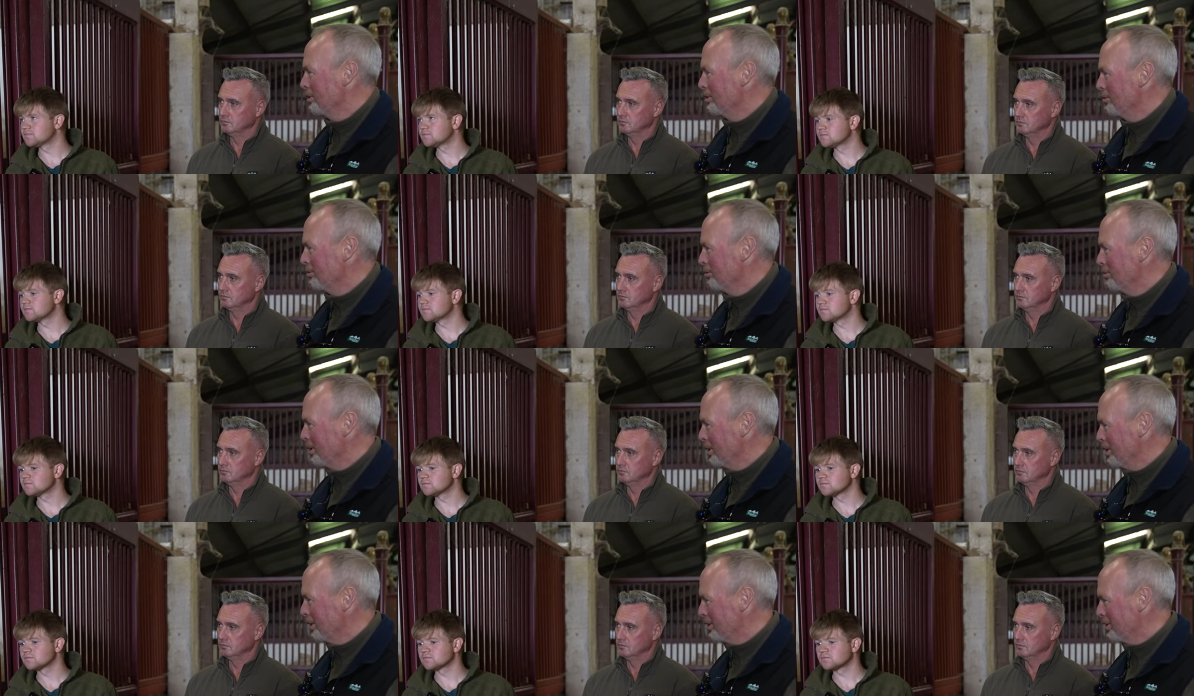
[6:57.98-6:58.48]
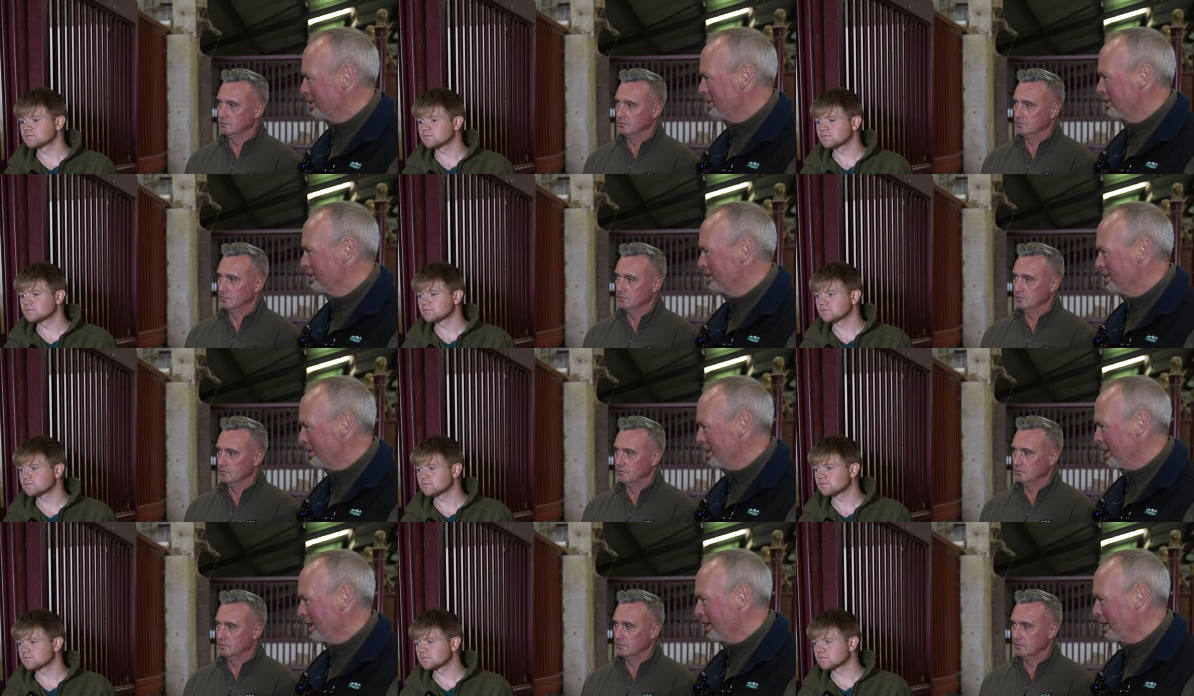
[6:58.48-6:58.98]
Speaker 1: with
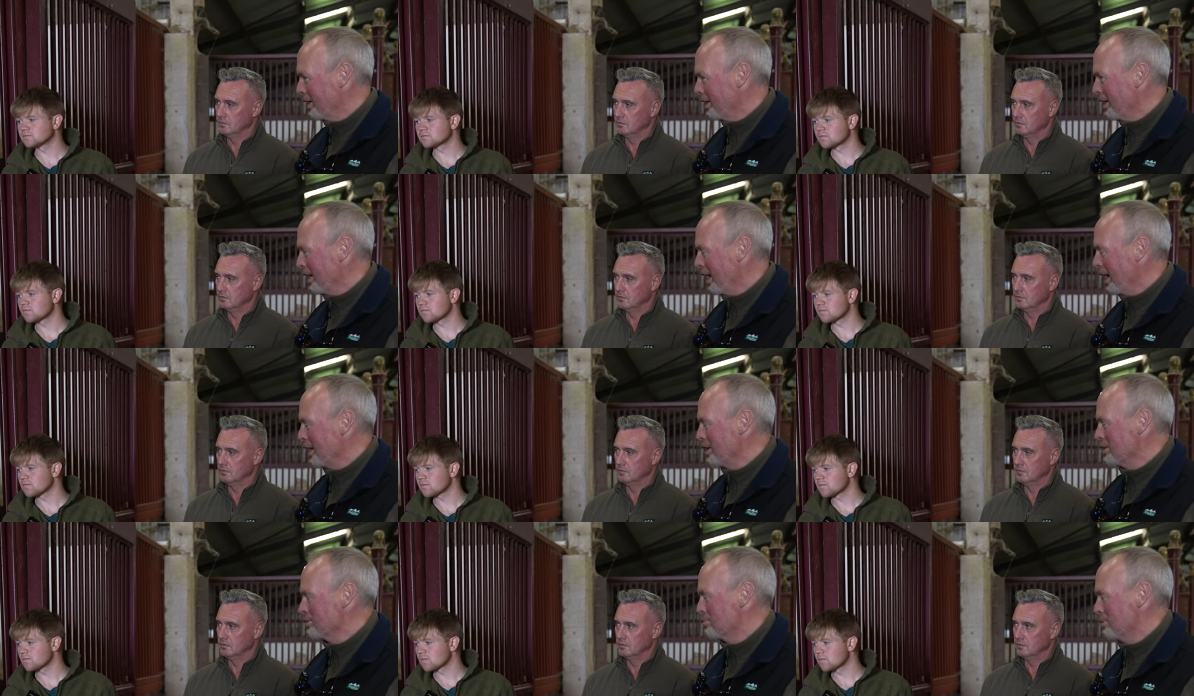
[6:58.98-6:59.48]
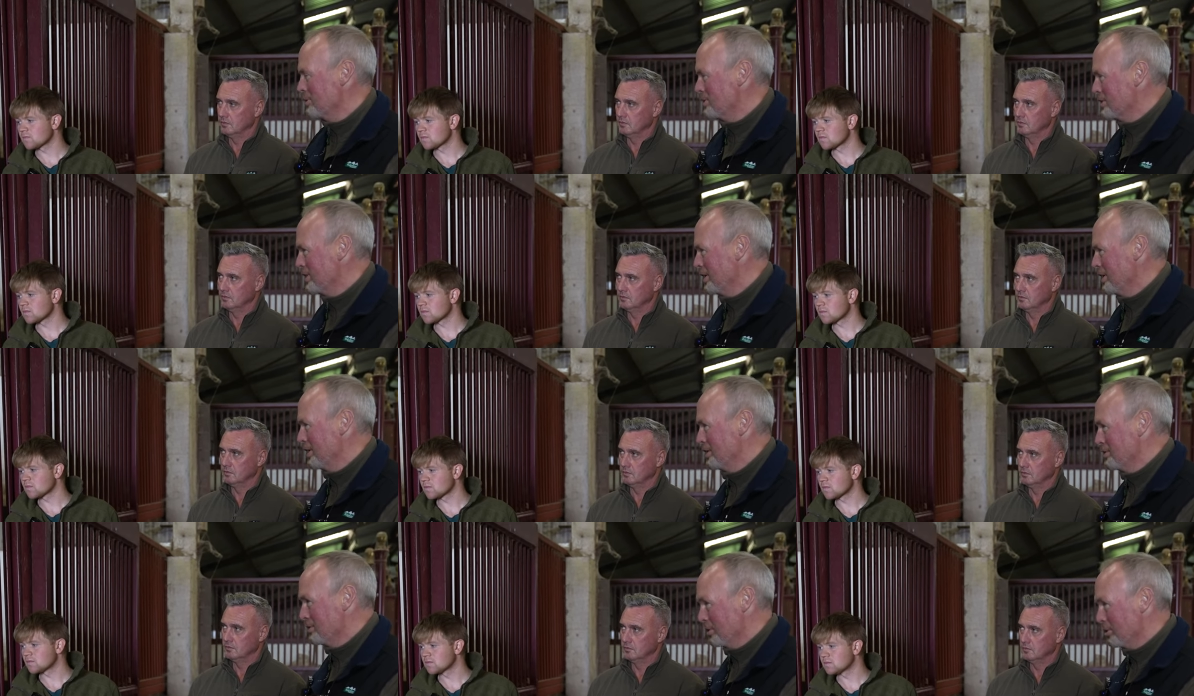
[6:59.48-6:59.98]
that
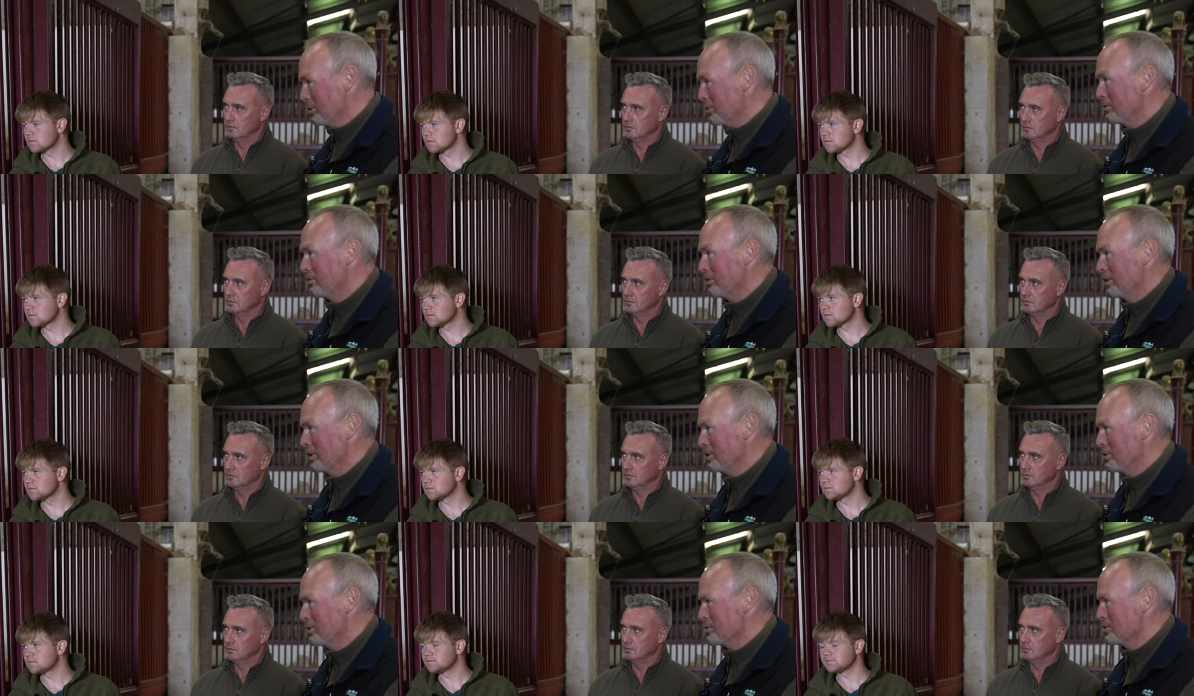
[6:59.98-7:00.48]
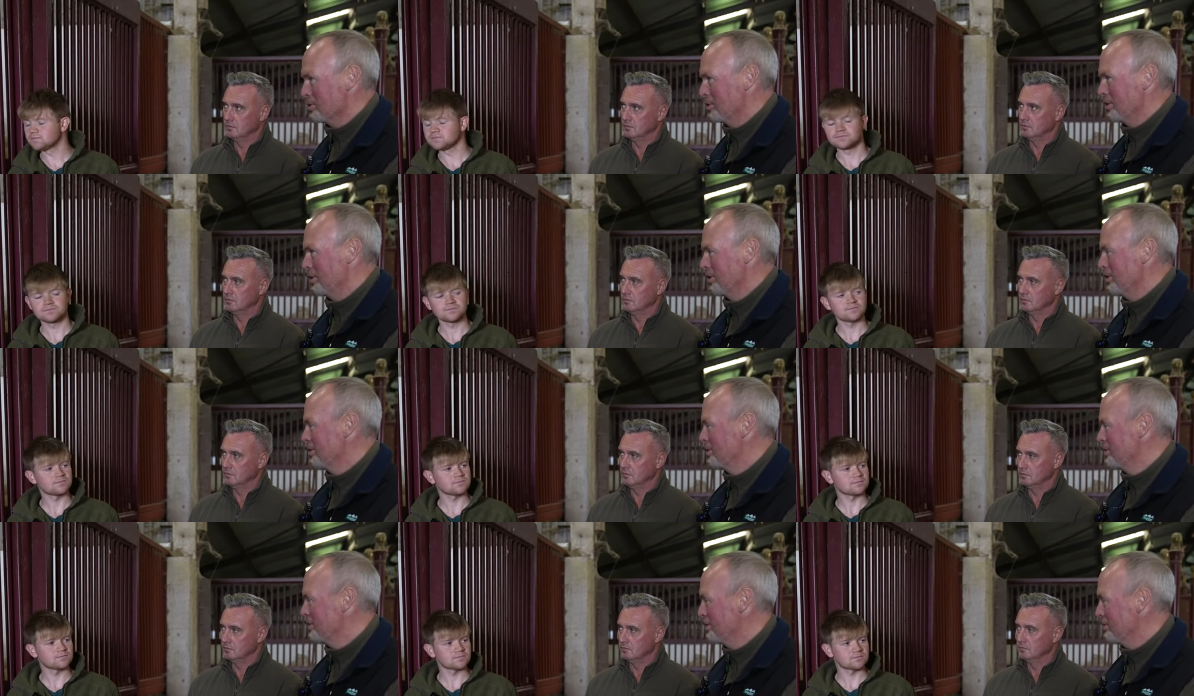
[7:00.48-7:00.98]
expertise, hopefully, just
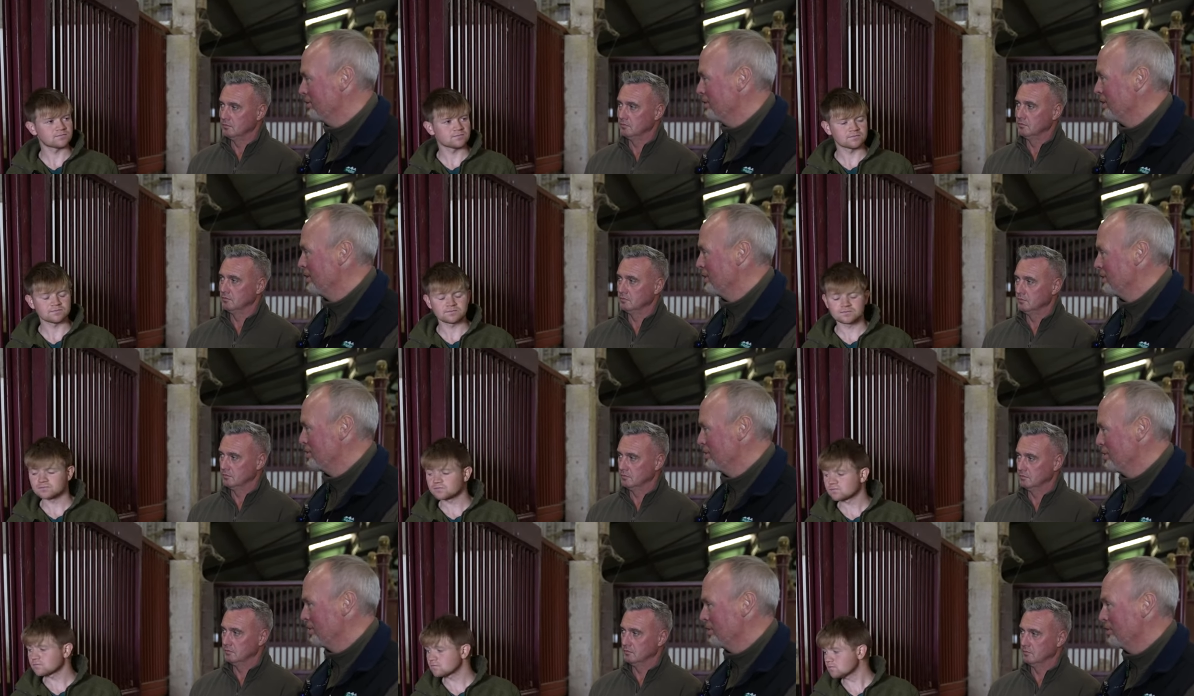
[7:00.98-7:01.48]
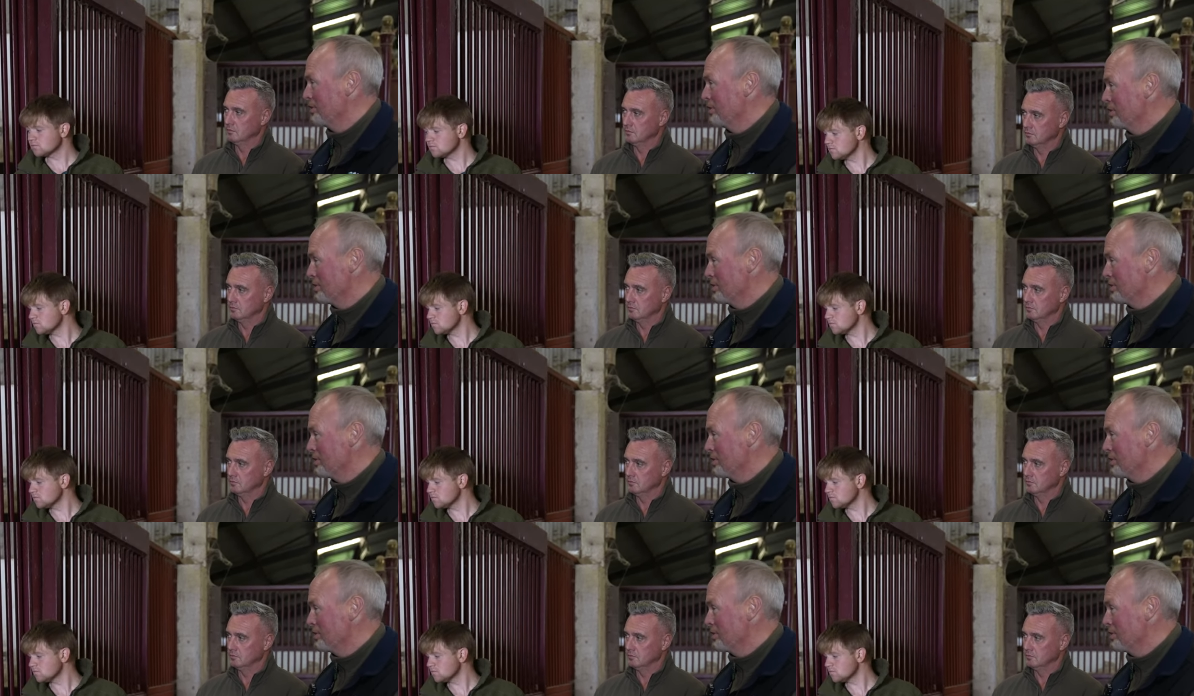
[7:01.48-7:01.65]
to, to finish it.